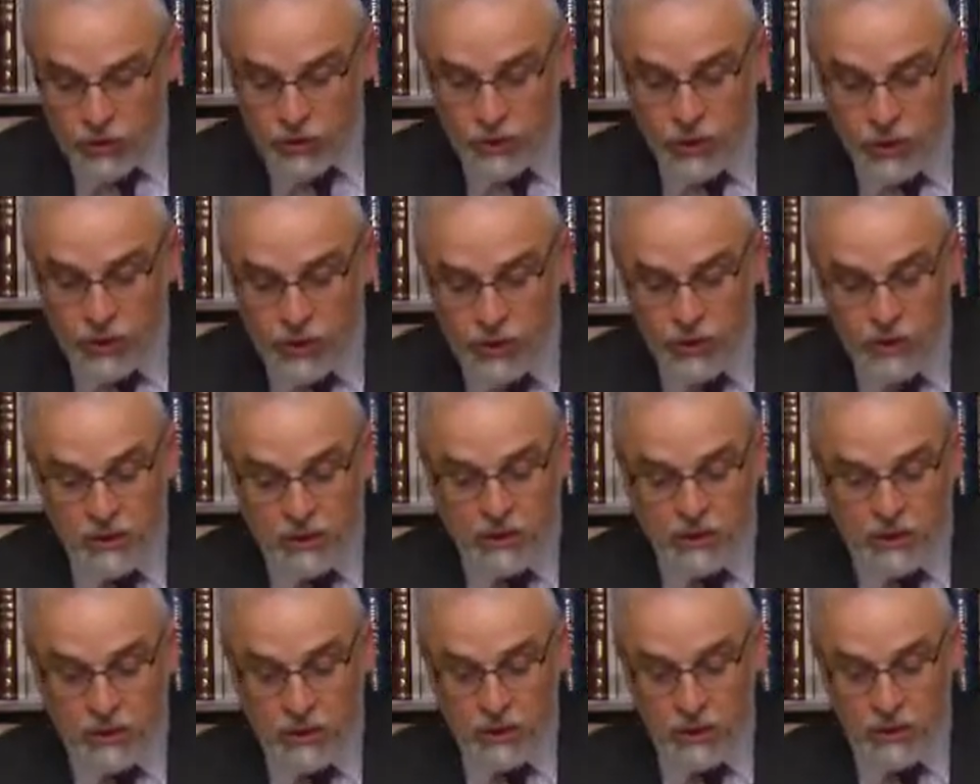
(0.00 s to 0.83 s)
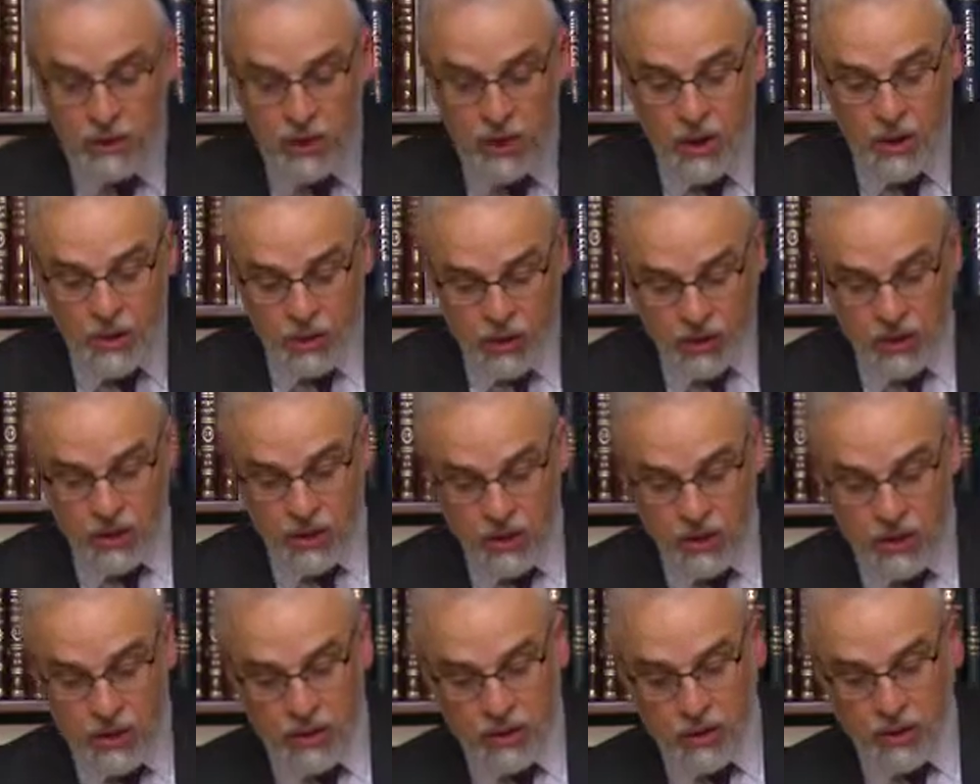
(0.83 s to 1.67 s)
written to
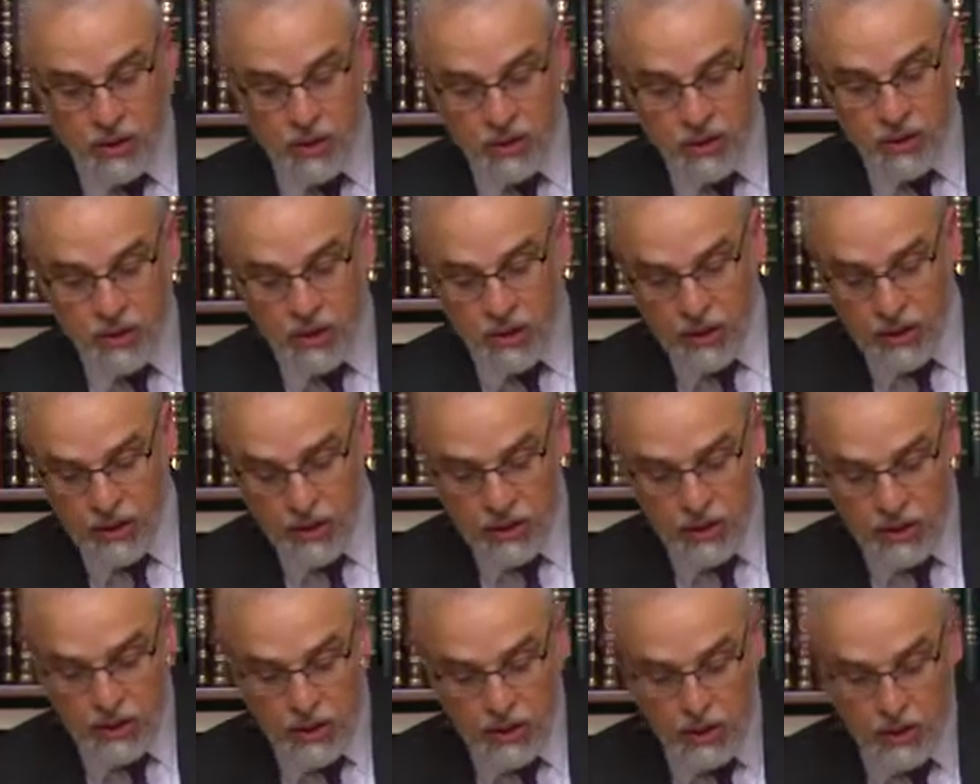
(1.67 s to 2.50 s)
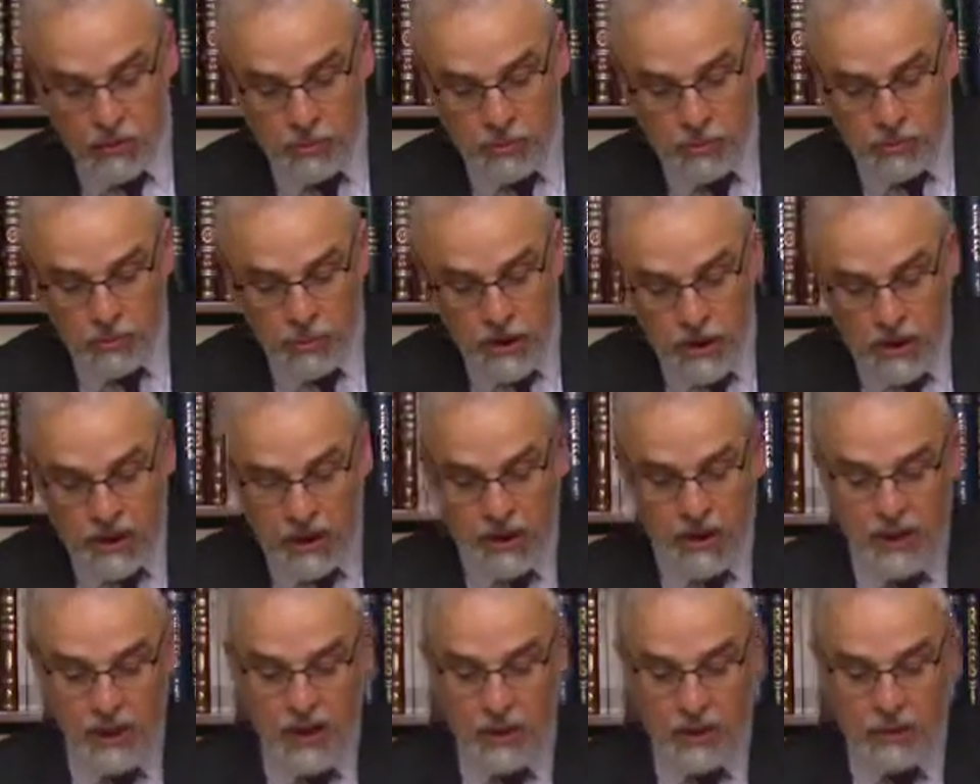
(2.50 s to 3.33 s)
the
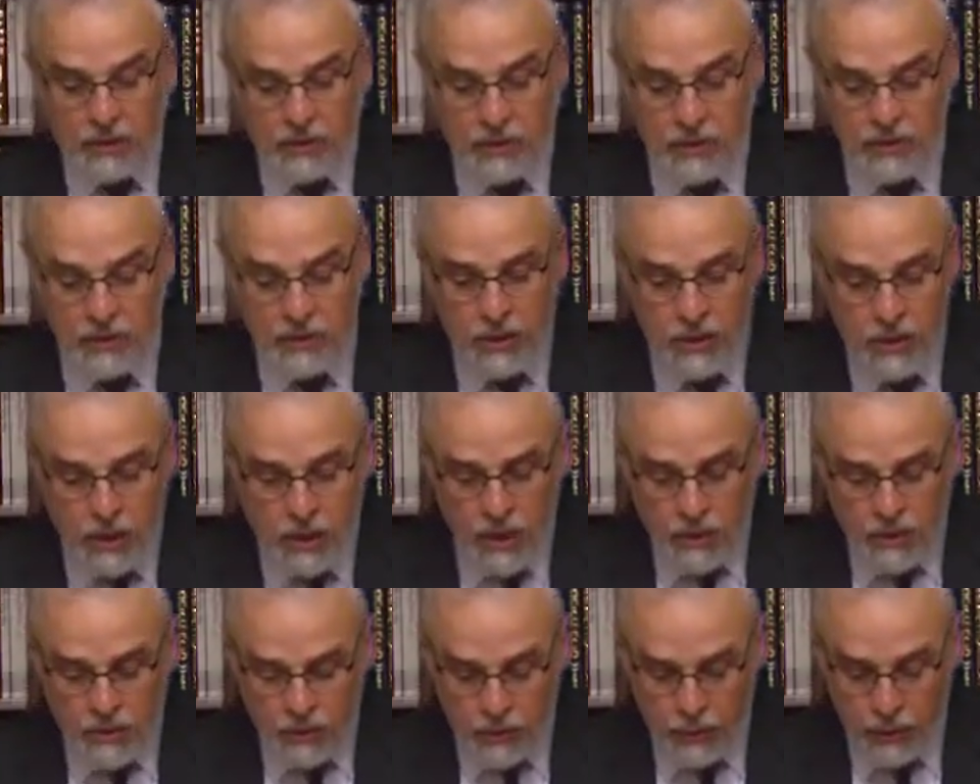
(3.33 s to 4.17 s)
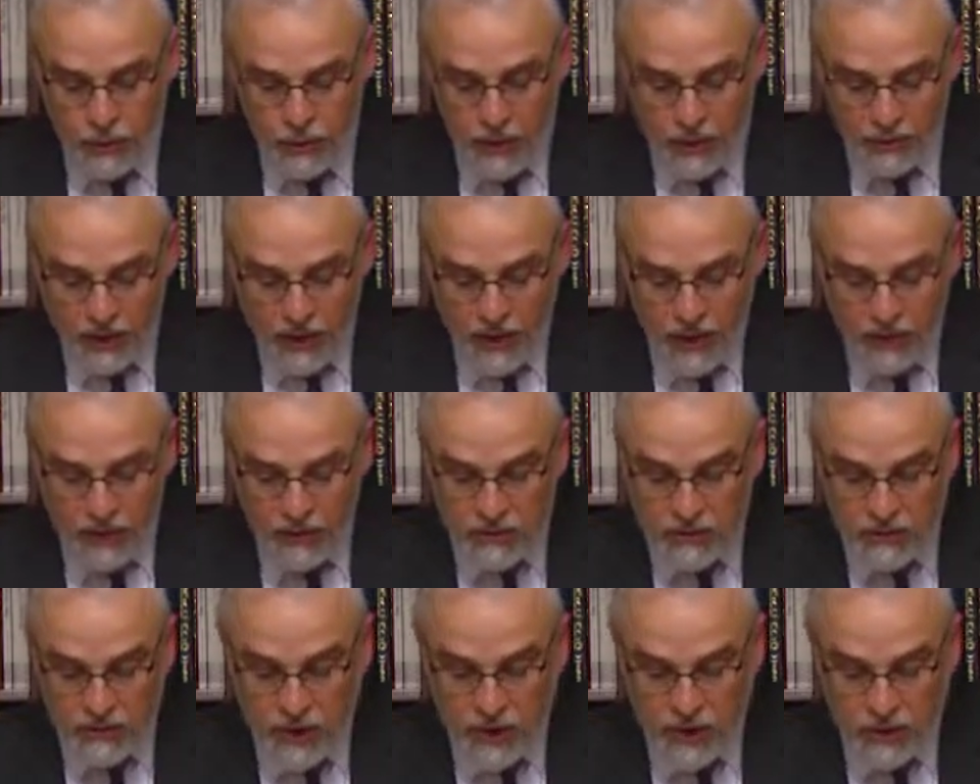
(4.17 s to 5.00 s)
Mizrahi Council for the
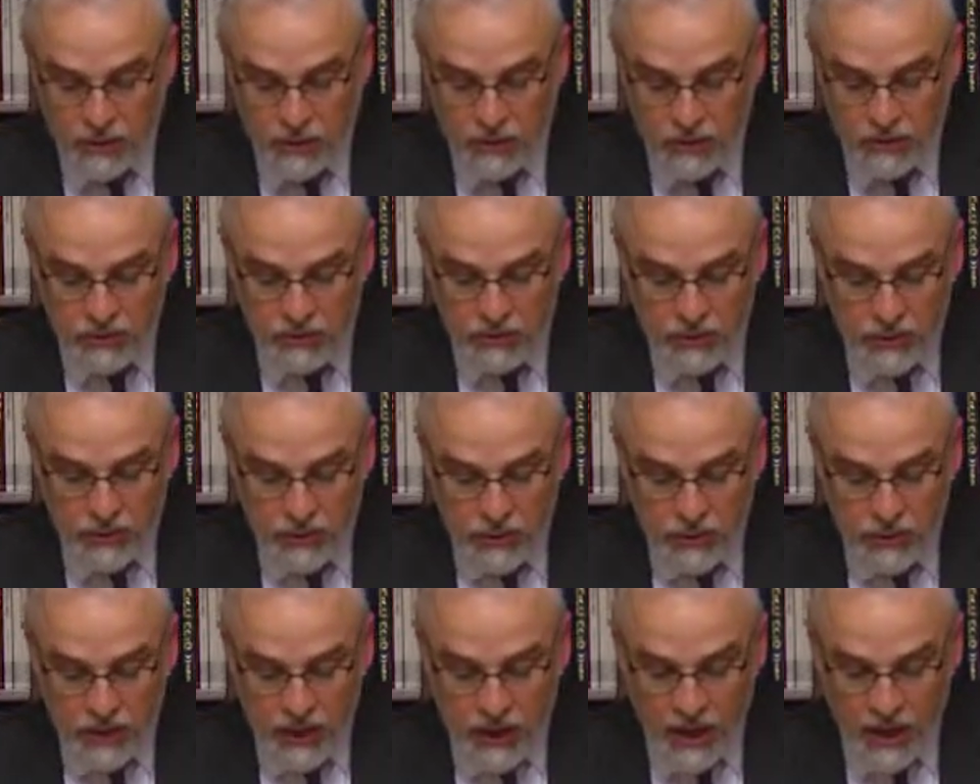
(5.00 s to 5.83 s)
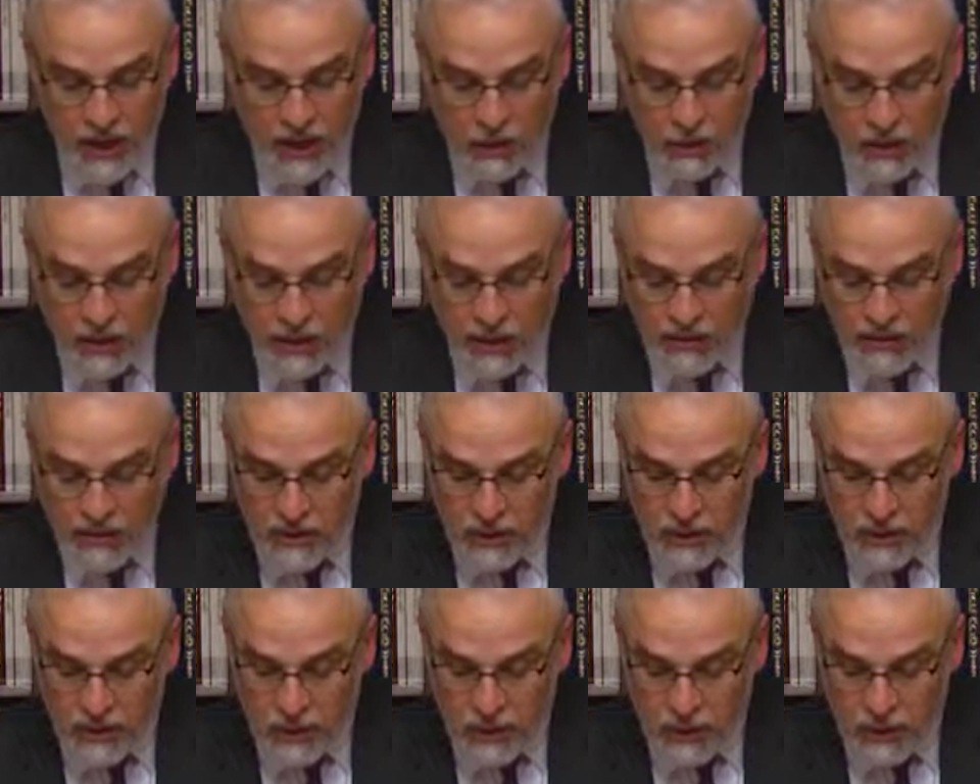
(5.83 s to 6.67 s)
Zionist Congress, and he writes
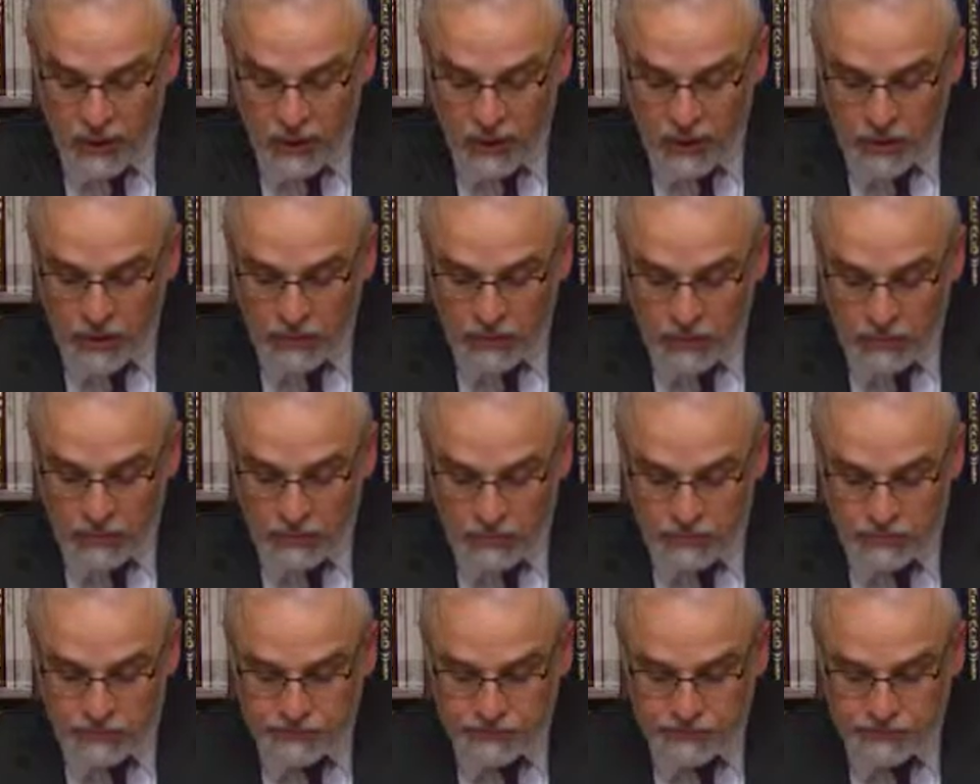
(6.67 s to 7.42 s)
as follows.